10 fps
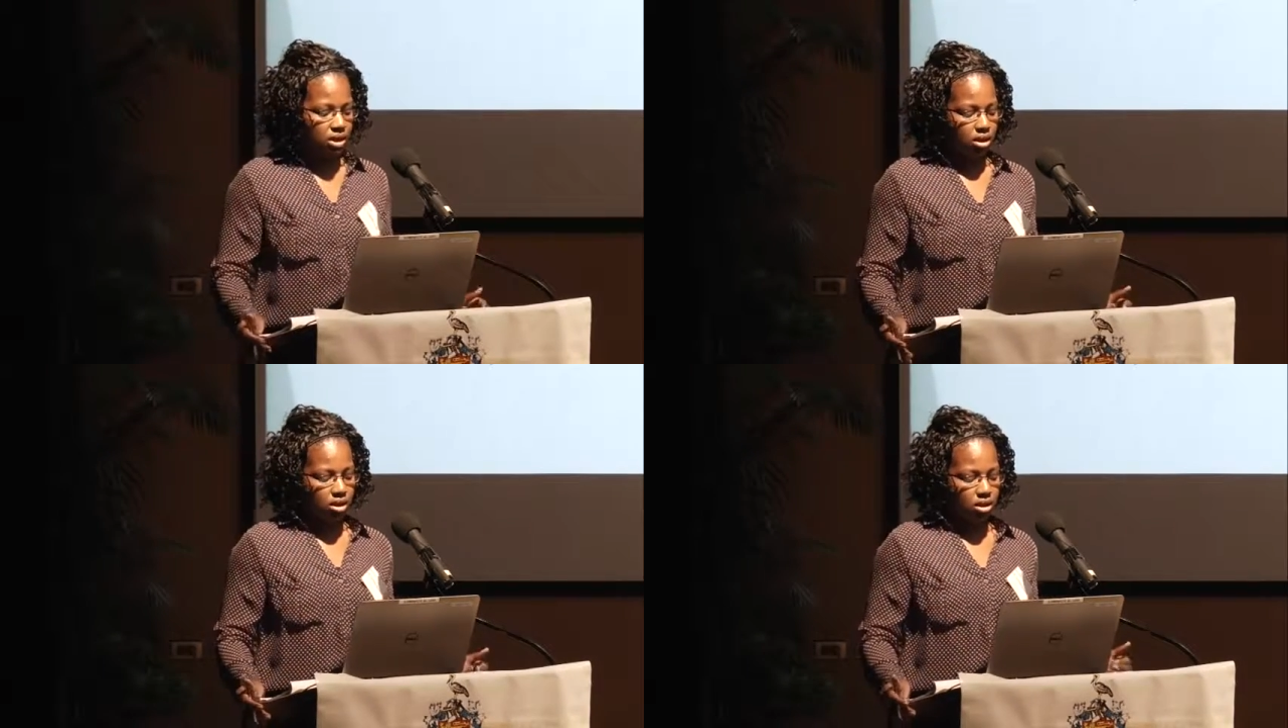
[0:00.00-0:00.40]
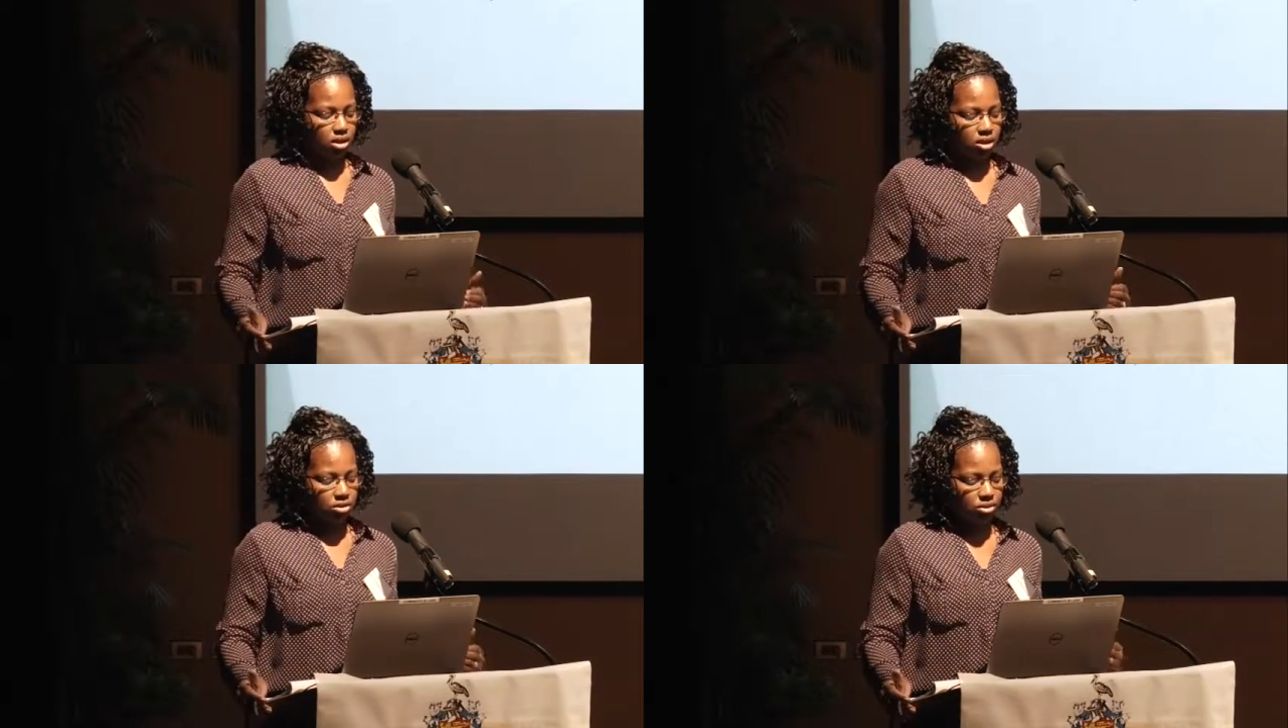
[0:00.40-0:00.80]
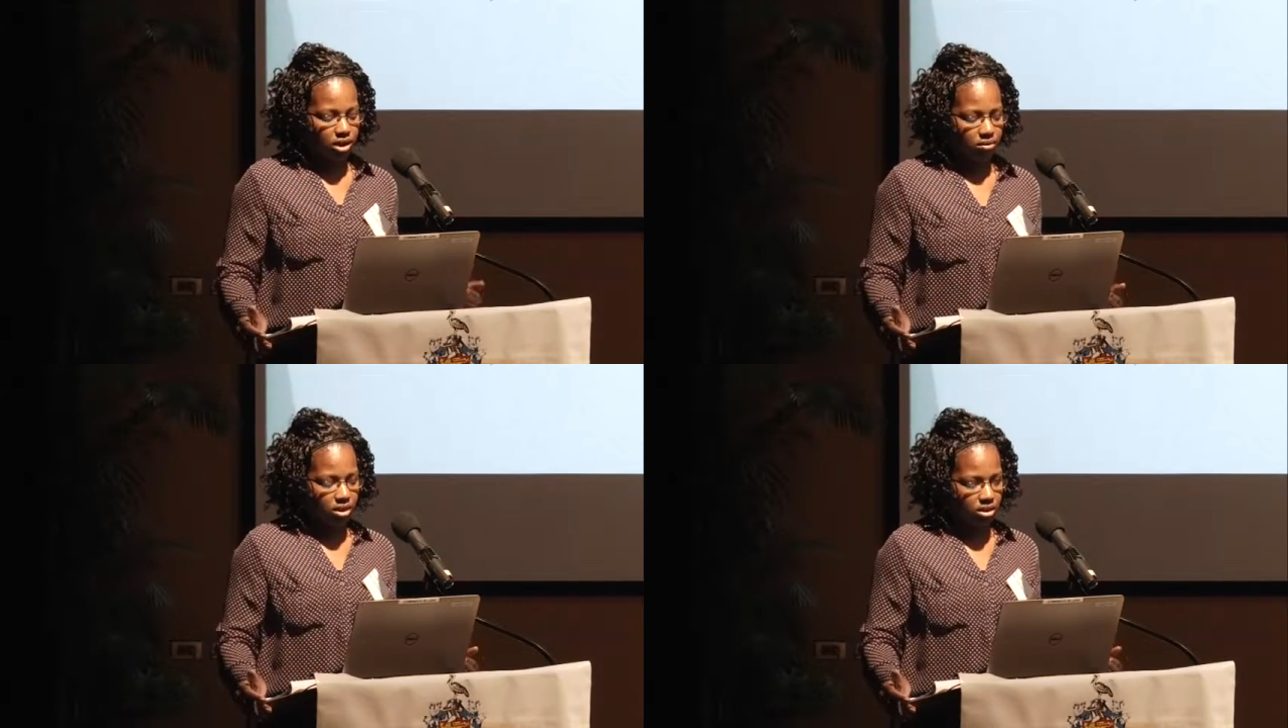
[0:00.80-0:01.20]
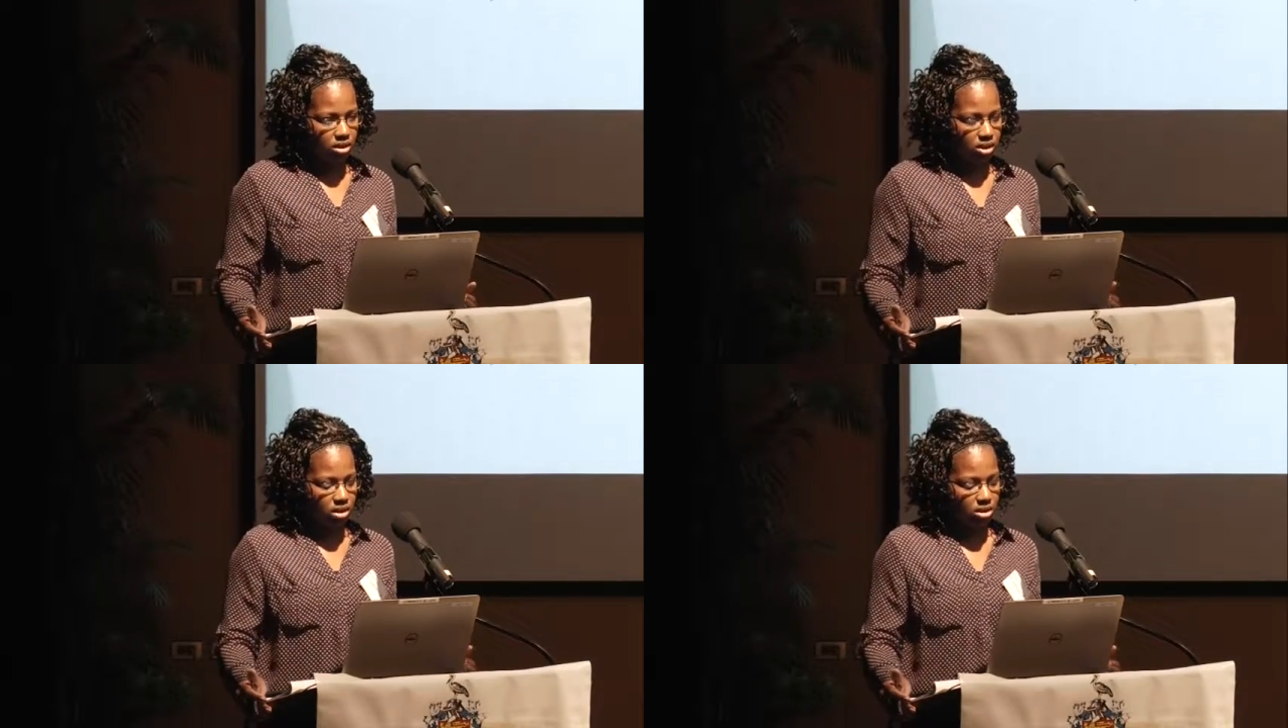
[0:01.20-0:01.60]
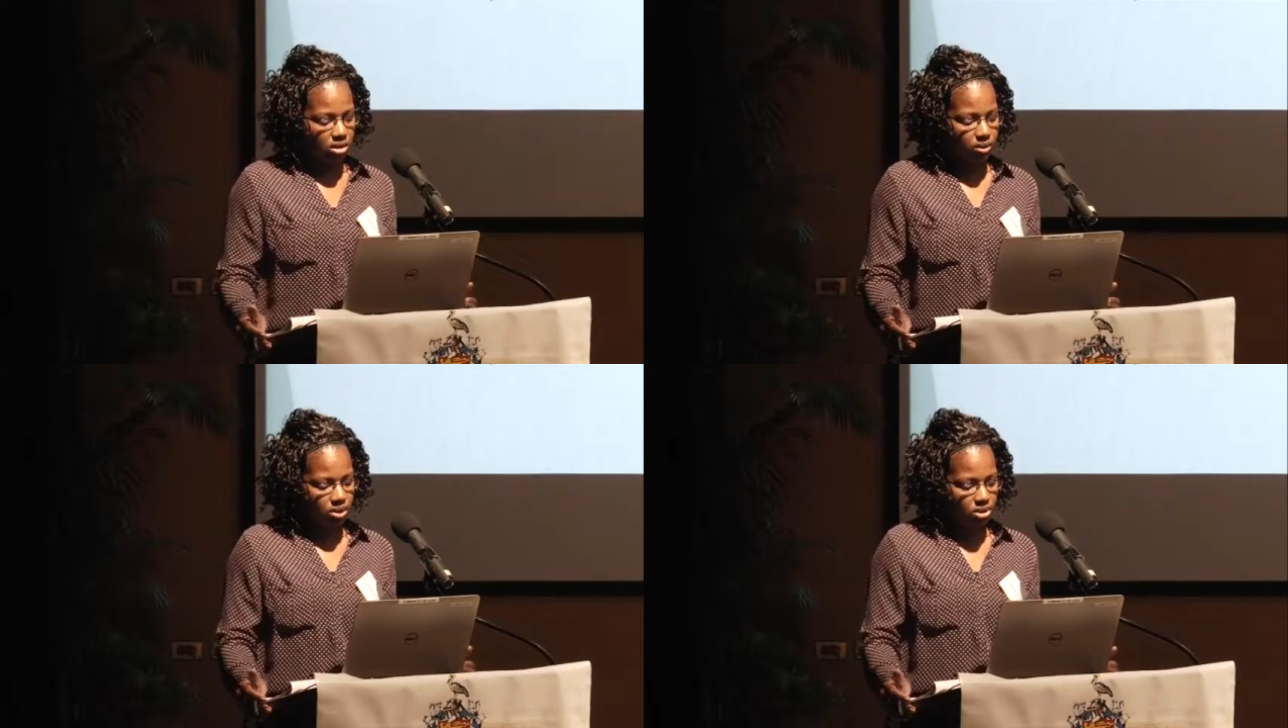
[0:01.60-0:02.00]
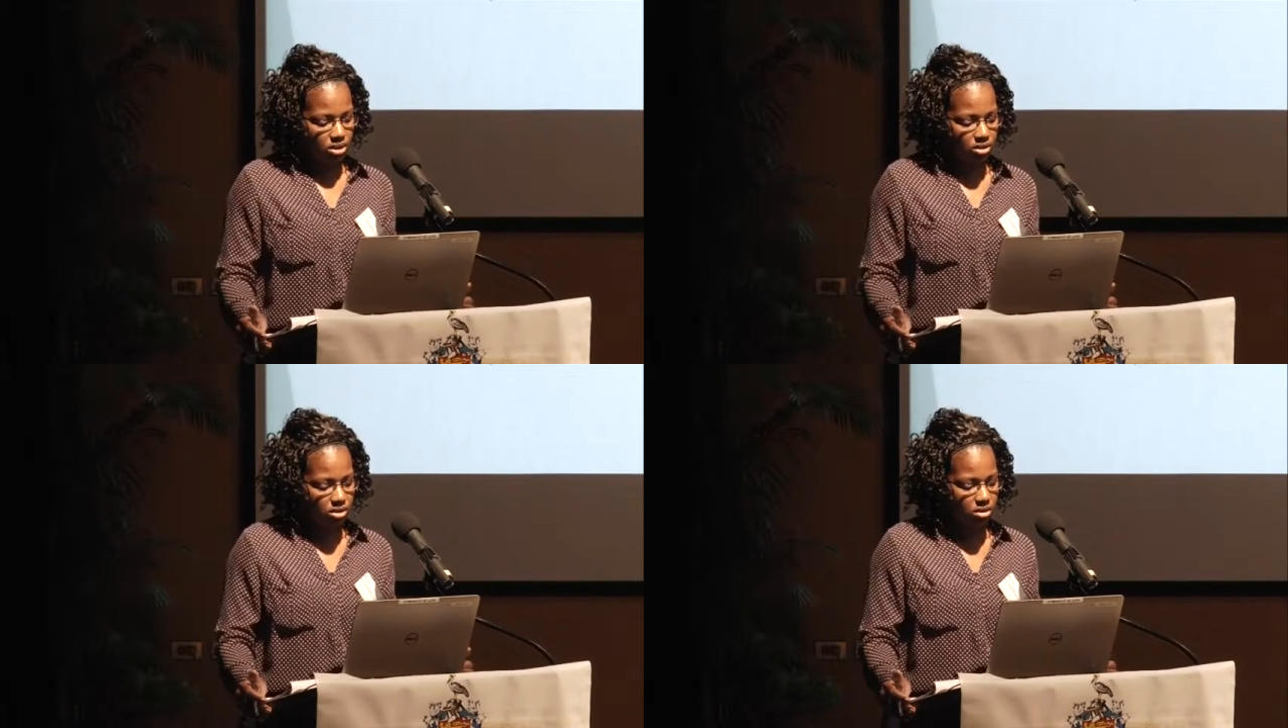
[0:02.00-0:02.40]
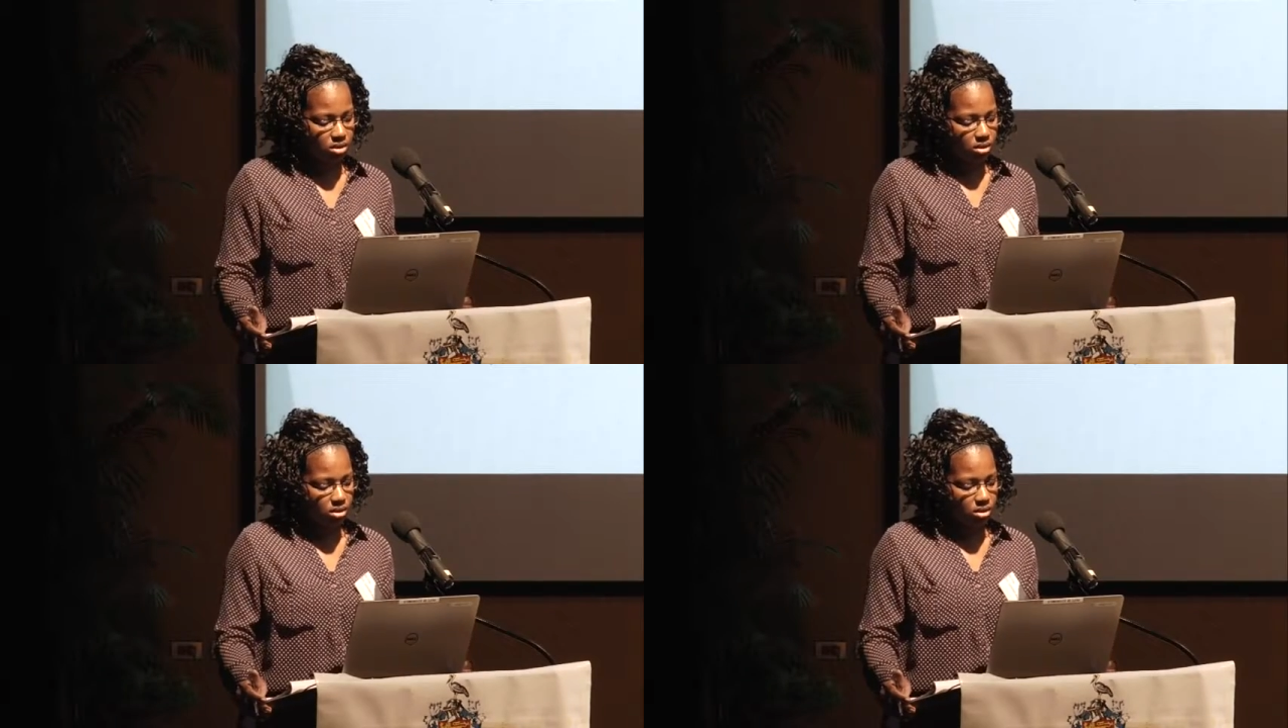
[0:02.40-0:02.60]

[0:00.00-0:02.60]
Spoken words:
relevant indicator questions